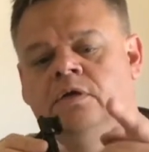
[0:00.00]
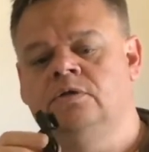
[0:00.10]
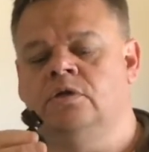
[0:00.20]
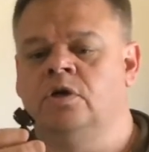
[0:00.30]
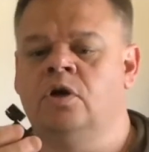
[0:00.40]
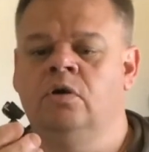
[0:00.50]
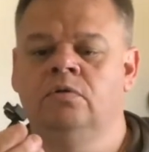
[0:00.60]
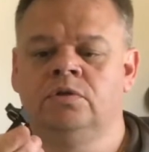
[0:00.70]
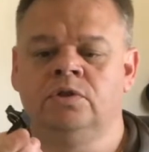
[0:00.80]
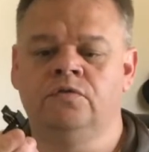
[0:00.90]
took a
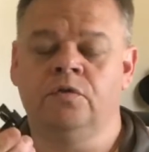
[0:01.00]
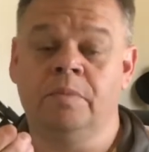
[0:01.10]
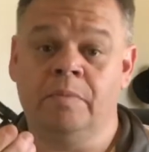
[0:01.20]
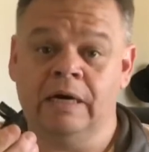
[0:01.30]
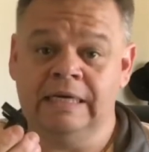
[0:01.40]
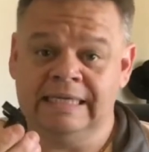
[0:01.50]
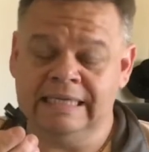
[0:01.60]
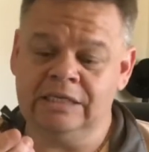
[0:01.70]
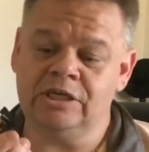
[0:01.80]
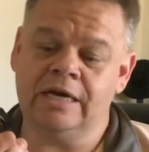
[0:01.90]
cold shoe from my
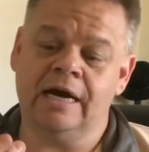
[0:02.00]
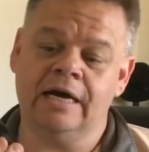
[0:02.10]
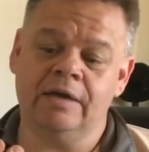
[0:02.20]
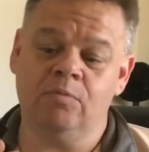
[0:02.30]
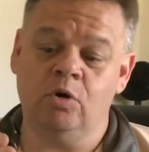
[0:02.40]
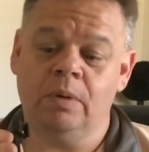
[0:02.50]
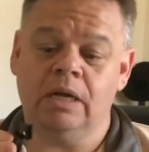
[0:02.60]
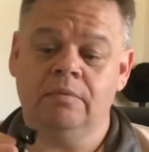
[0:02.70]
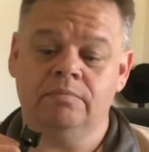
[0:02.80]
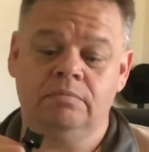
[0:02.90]
DJI
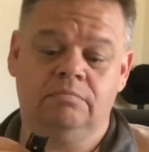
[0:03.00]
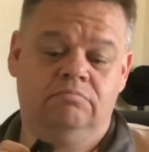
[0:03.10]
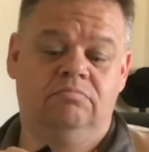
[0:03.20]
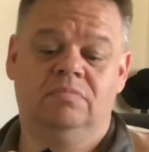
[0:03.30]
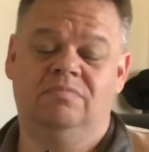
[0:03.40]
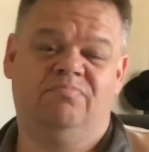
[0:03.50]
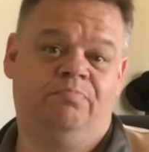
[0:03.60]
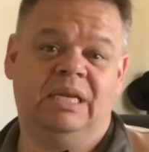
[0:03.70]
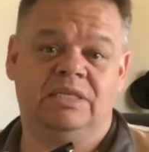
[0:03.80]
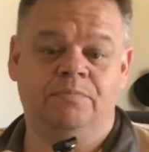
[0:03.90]
mobile
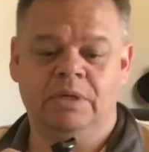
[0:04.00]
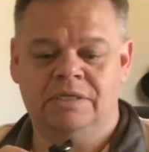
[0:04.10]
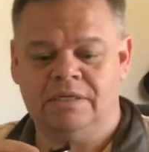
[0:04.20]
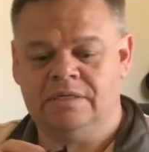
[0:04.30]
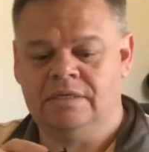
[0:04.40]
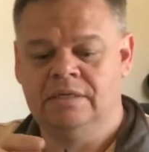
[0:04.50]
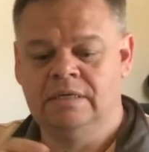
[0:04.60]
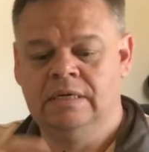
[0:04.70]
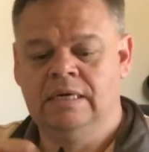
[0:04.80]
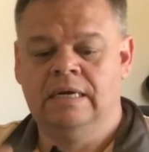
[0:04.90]
bits and pieces,
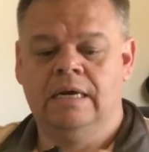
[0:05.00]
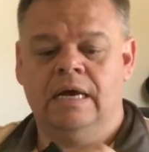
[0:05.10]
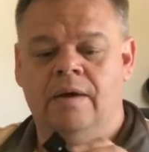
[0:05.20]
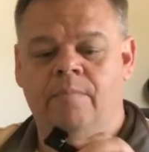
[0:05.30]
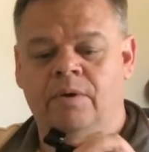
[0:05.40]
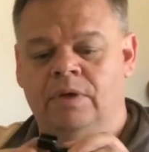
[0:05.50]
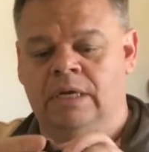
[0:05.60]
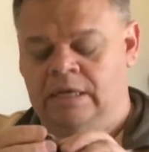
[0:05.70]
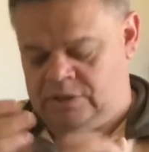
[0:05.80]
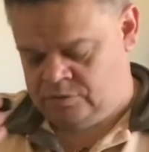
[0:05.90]
and mounted
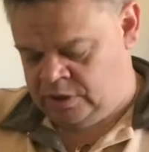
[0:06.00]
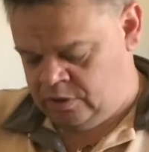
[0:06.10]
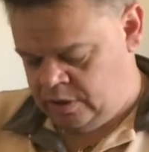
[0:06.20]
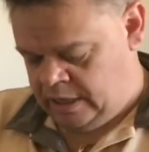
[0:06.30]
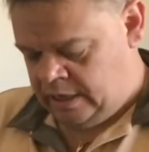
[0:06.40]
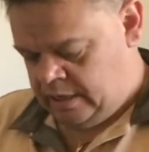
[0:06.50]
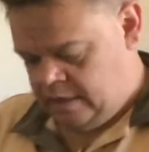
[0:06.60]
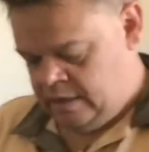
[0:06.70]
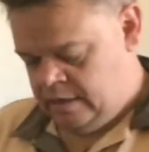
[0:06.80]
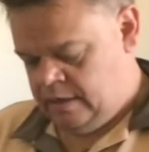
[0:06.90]
that straight on there.
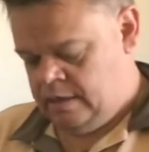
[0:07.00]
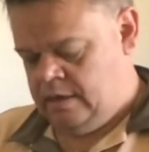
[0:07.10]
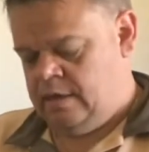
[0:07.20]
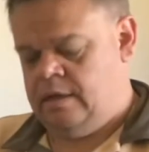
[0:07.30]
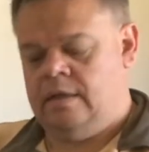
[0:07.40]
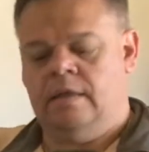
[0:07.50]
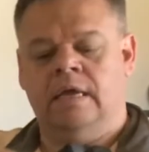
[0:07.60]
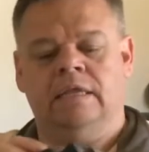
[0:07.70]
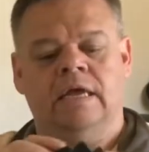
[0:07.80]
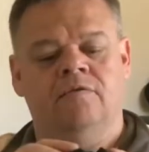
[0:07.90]

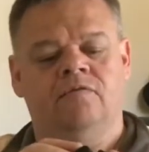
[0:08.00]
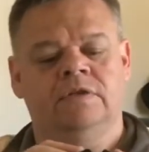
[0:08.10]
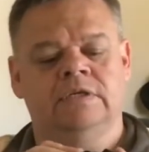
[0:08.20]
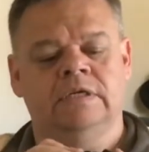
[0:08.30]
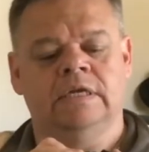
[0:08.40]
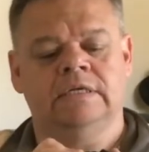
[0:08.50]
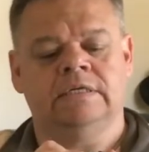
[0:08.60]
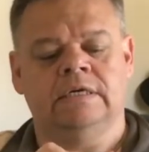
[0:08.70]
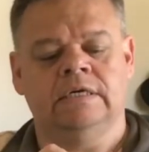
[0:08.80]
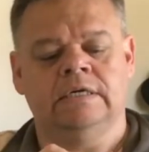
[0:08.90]
That then fits in the other
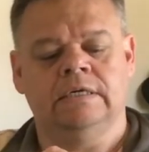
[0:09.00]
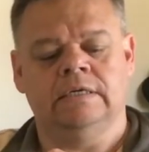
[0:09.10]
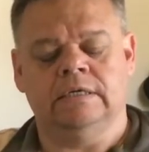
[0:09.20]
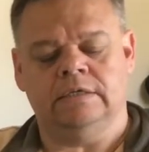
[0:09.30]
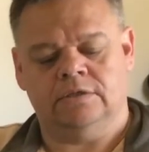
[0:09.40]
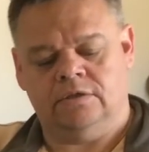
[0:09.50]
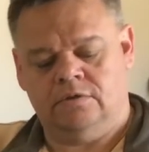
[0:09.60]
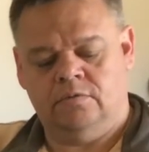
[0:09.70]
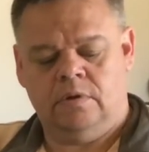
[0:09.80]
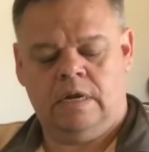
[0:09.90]
side, like
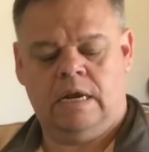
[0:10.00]
so.